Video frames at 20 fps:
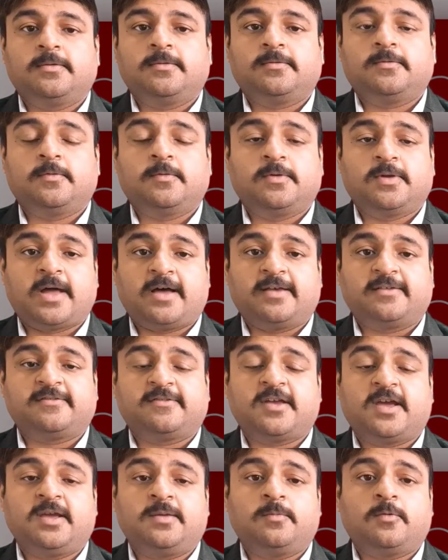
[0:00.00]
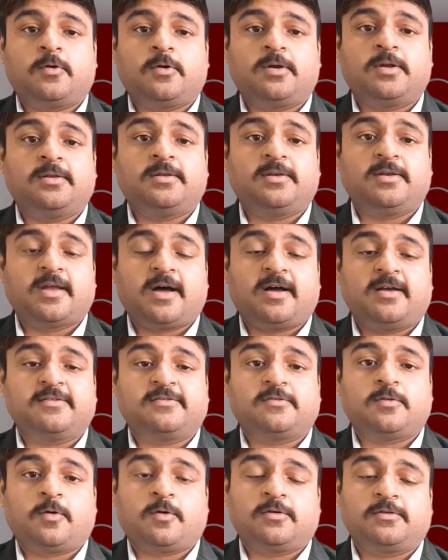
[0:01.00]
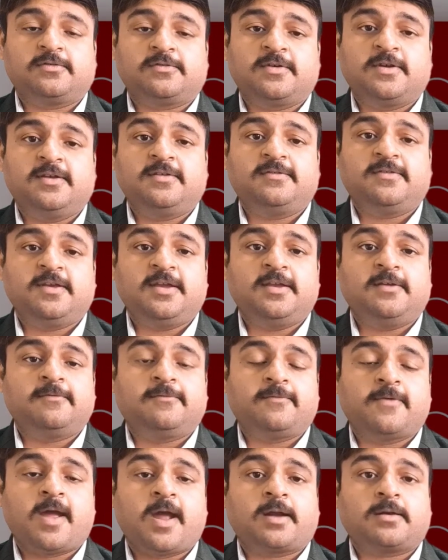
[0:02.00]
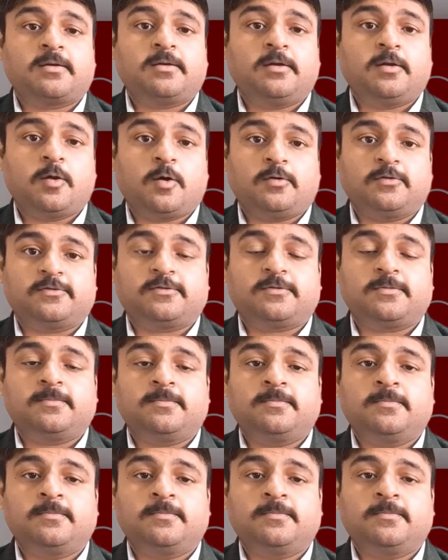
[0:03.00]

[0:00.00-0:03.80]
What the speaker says: So last time or in last horse race he in fact lost.